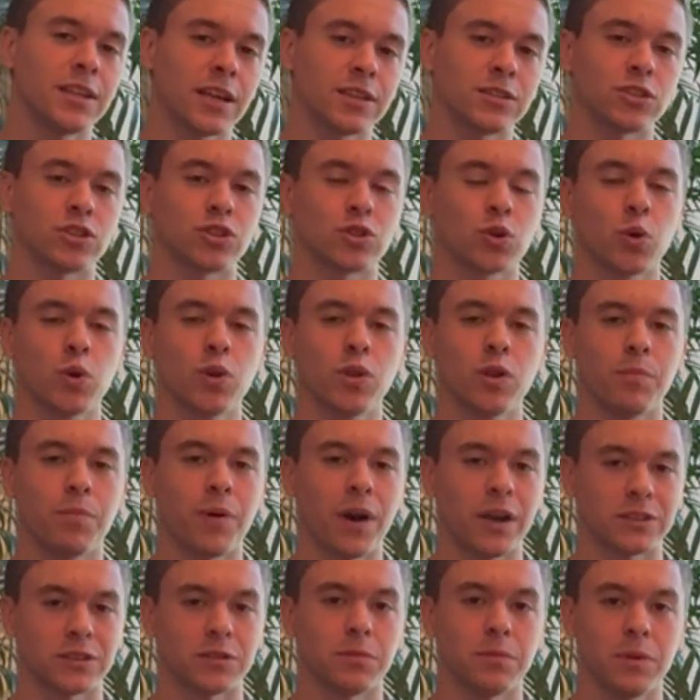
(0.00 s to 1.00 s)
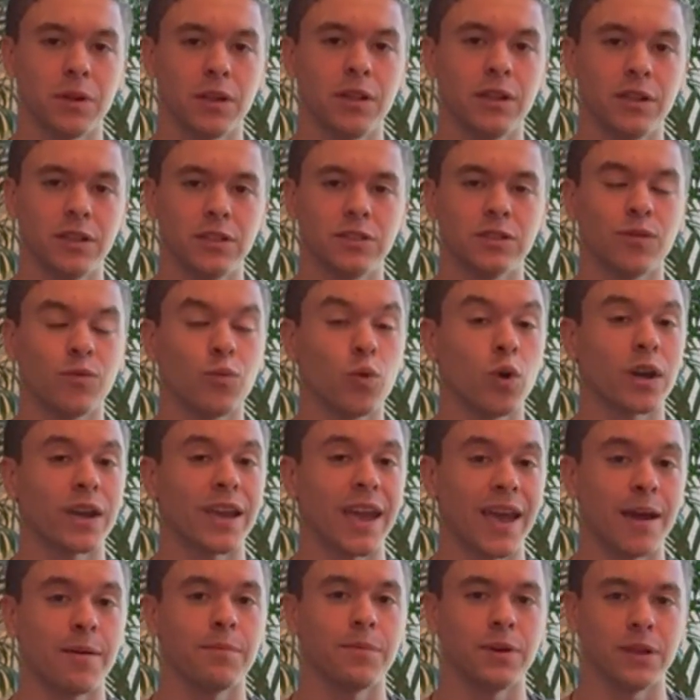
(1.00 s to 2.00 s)
that to show you the possibilities of what
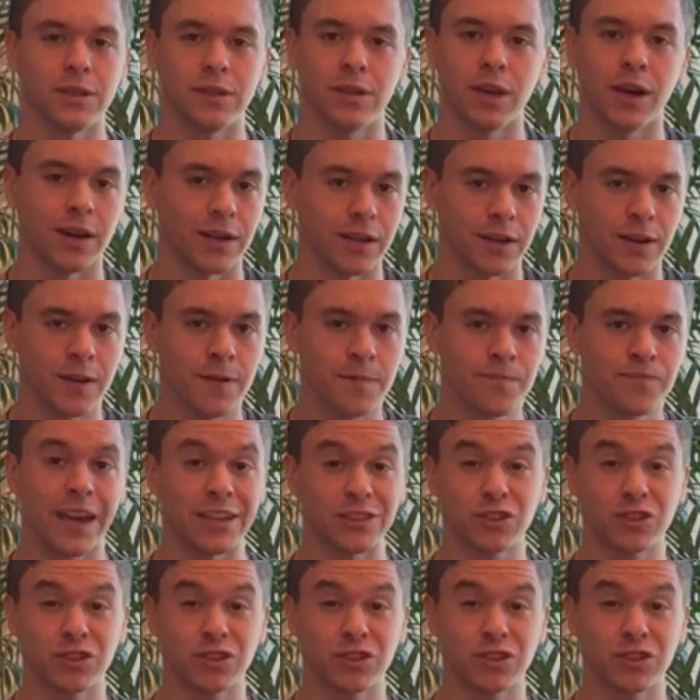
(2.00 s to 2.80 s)
can be done. I